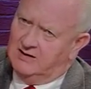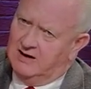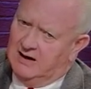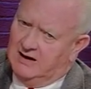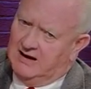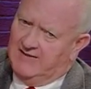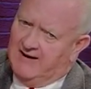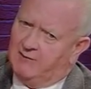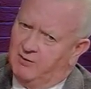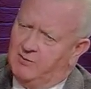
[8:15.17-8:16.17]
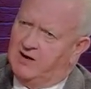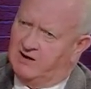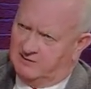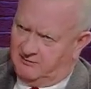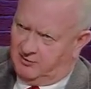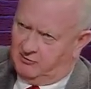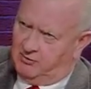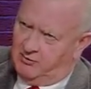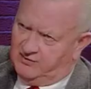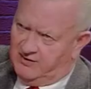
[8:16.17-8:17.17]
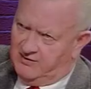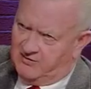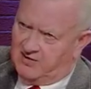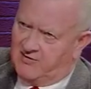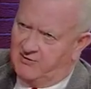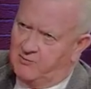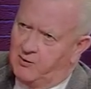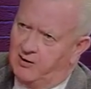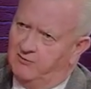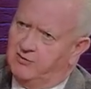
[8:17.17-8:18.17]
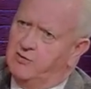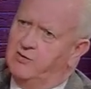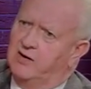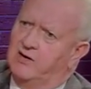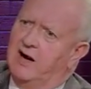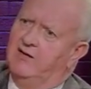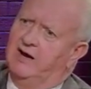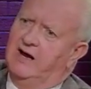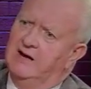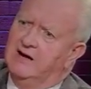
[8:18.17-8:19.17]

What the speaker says: And that was because of the growth in the southern part of Schuylkill County